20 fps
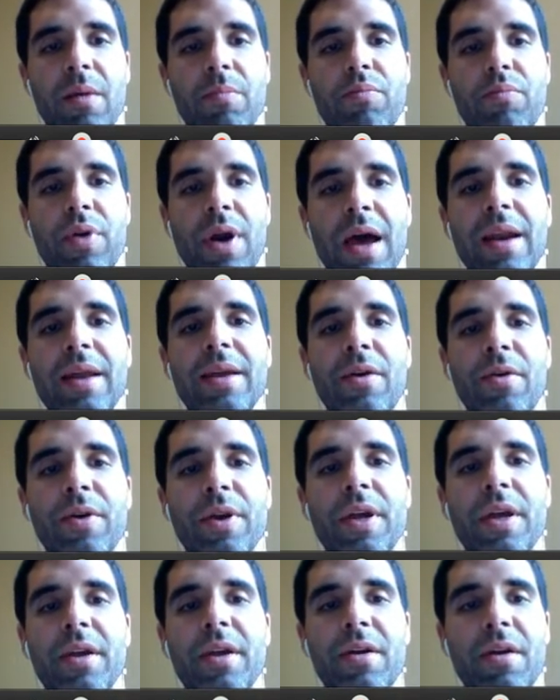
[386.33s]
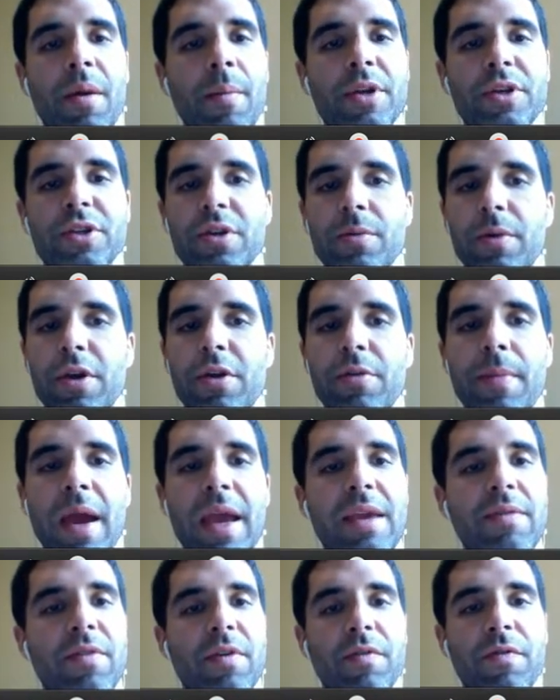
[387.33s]
Probably on here, I mean, some of you may
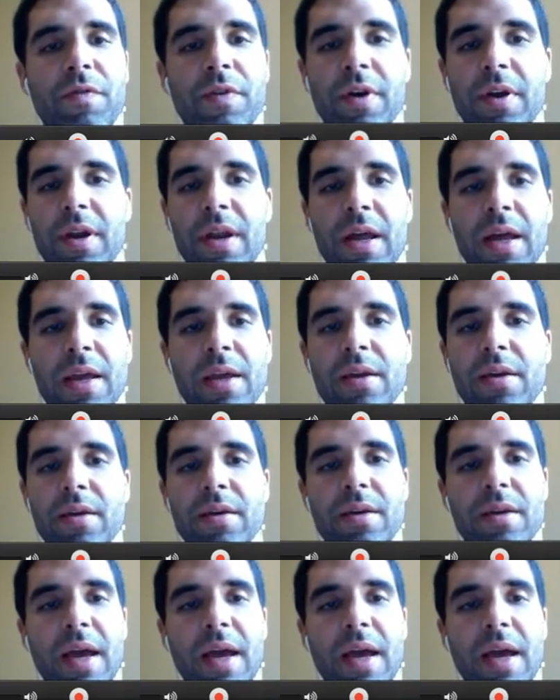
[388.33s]
even feel like,